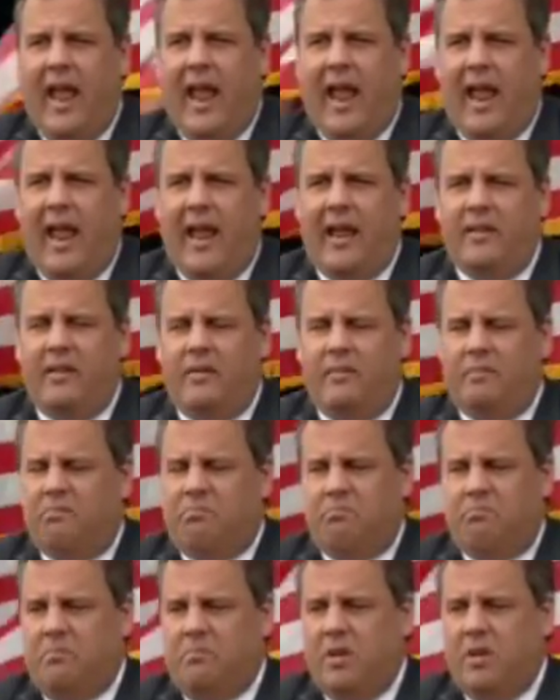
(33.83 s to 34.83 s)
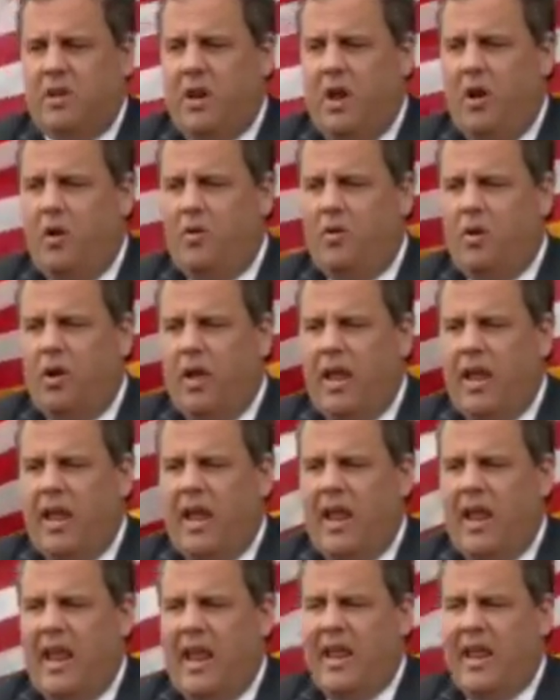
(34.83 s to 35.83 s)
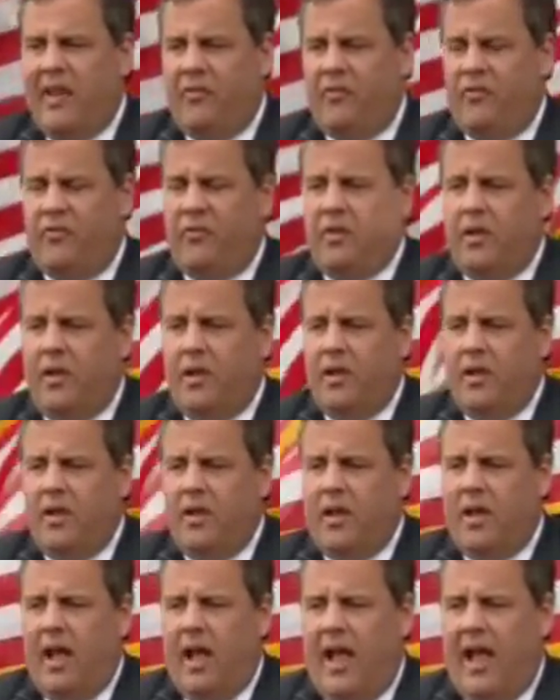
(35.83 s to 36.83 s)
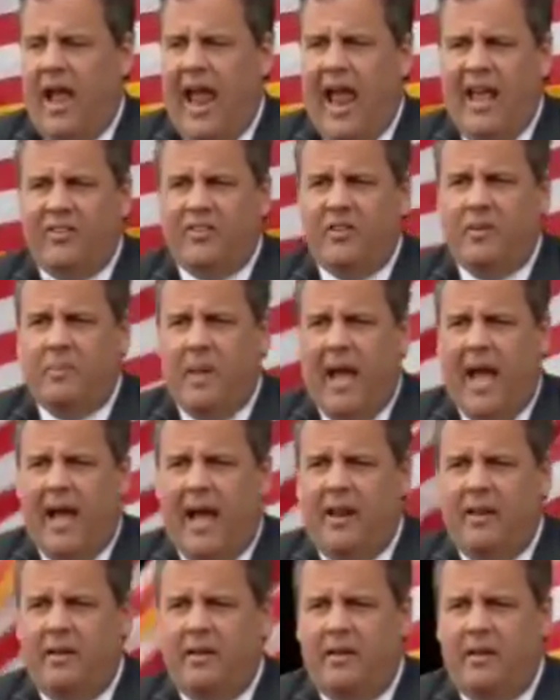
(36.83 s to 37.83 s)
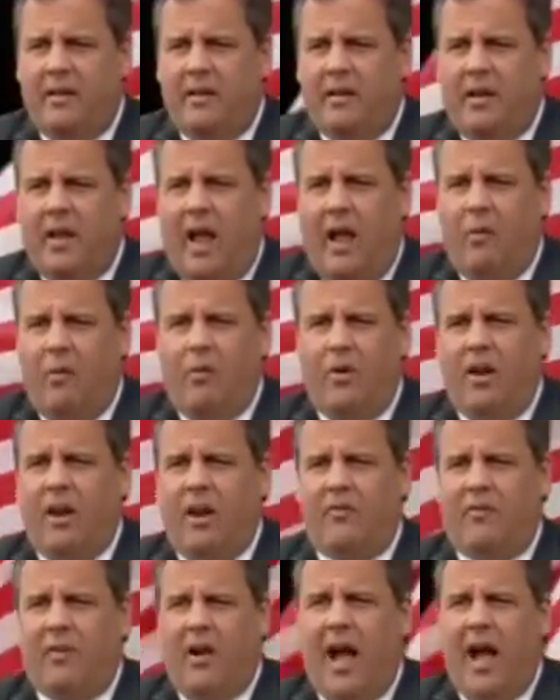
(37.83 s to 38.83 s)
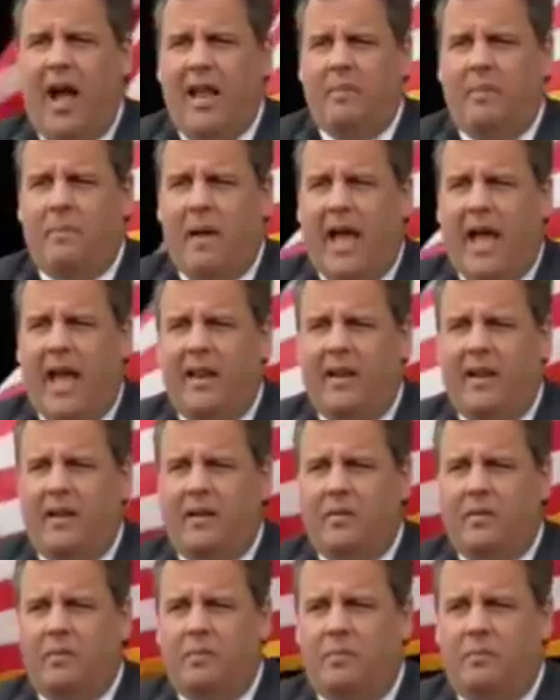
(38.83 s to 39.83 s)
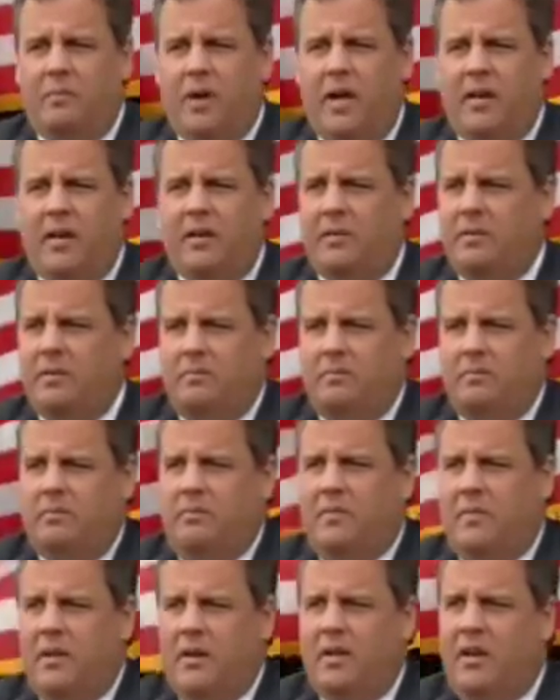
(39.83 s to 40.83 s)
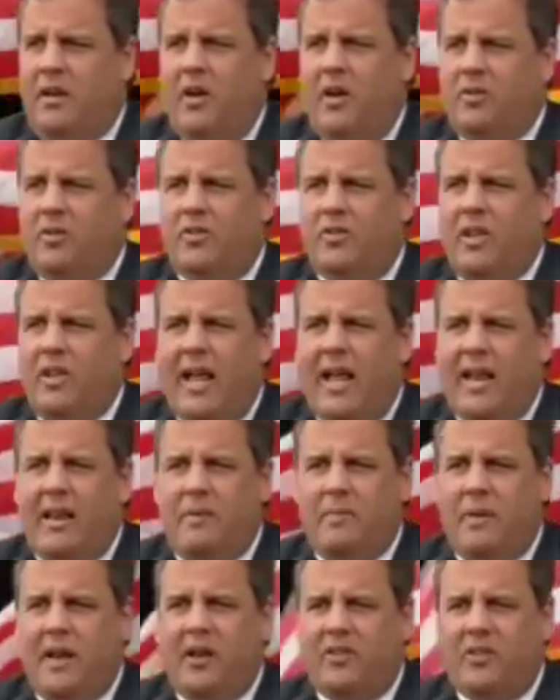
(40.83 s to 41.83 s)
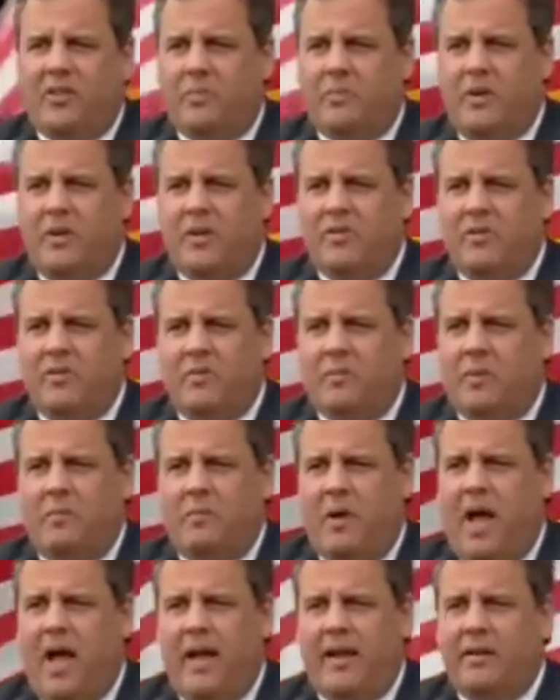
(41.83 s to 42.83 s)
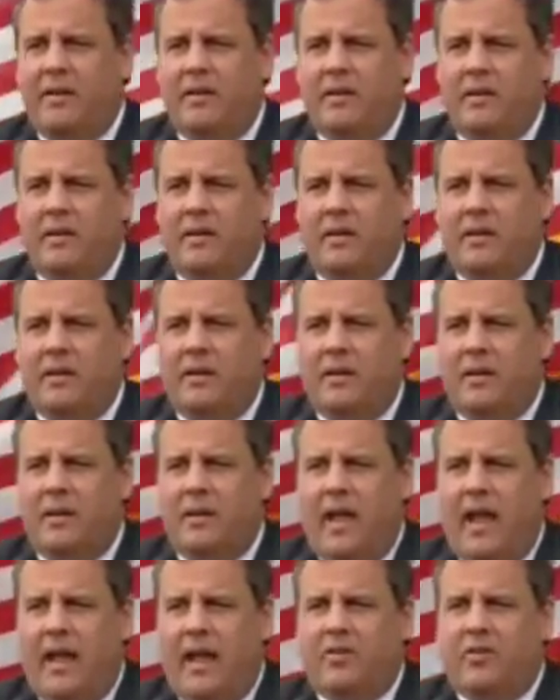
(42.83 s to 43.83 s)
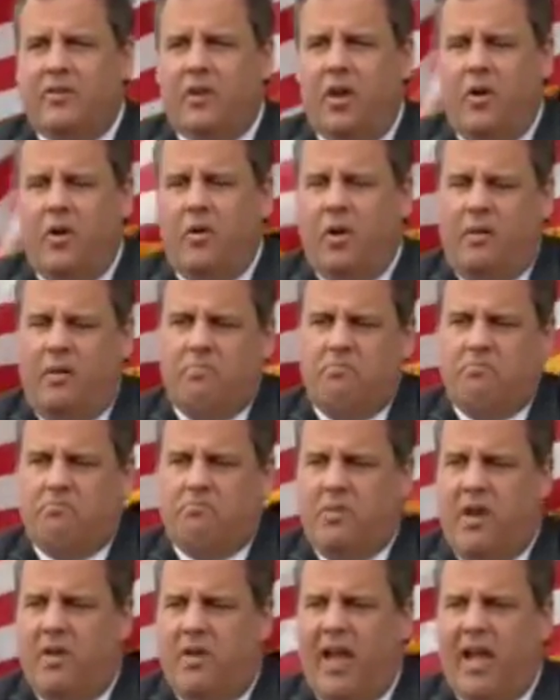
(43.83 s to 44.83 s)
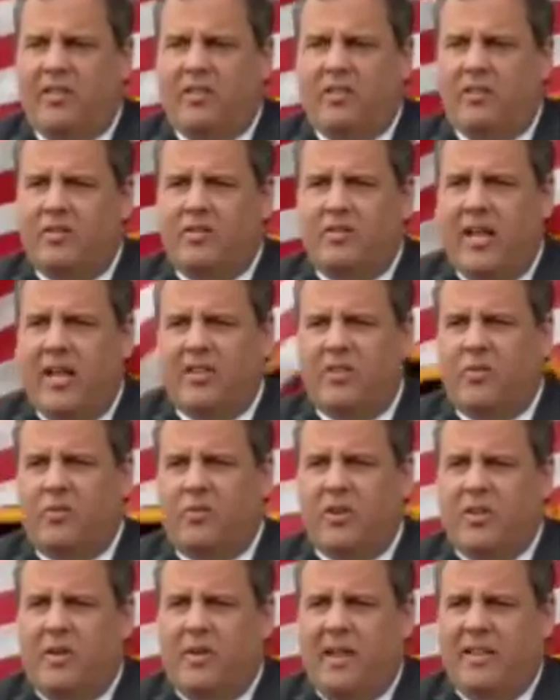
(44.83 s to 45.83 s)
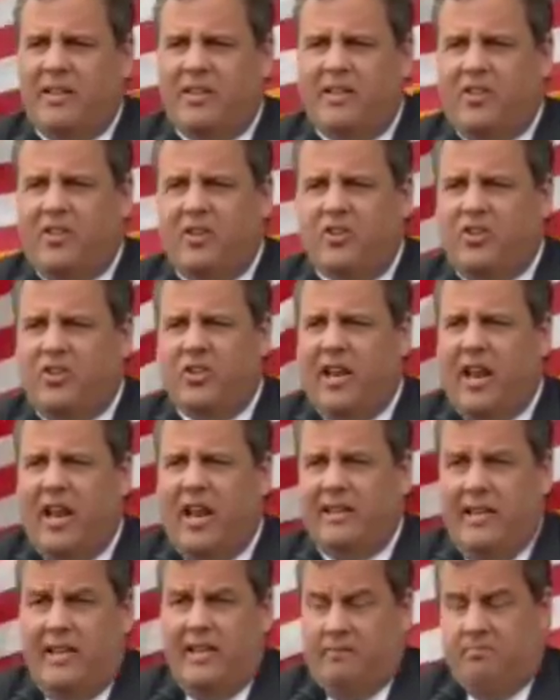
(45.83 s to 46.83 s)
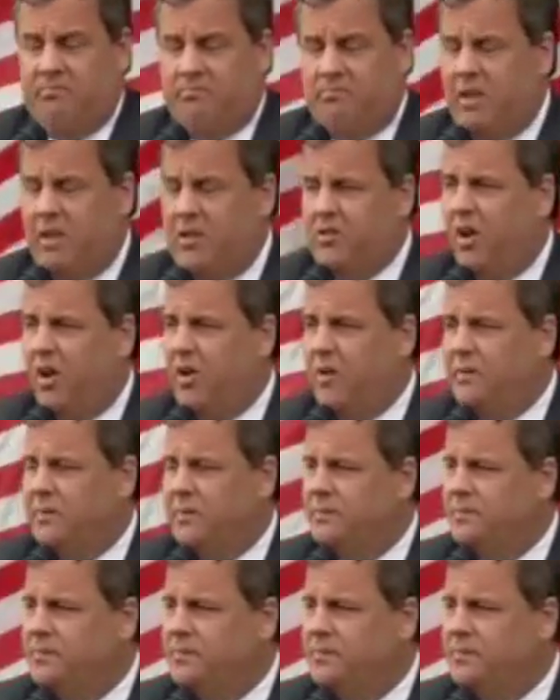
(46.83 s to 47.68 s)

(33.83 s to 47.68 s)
And, you know, if asked about it, I would have never lied about it. But, you know, it's not anybody else's business but mine. And so, you know, that's the reason I made the decision that I did. That's all.